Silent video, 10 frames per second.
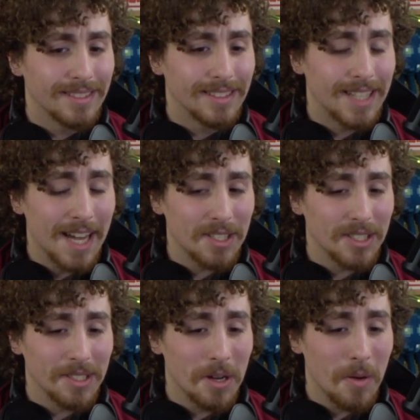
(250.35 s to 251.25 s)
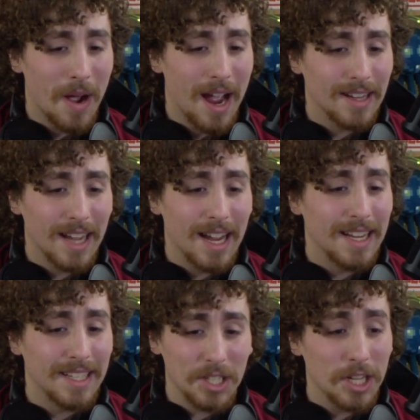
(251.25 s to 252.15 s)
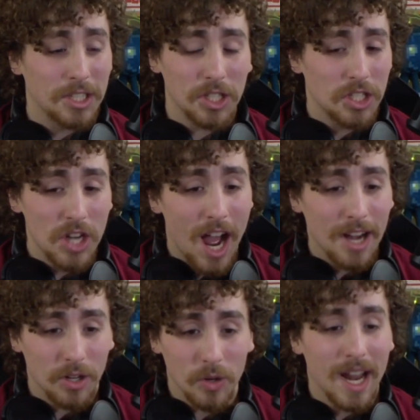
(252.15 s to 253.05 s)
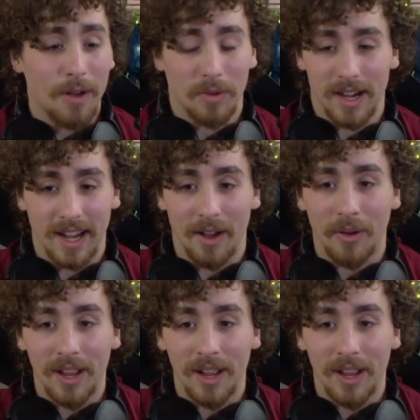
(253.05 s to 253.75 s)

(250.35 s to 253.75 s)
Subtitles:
that's, it's just not good out right now.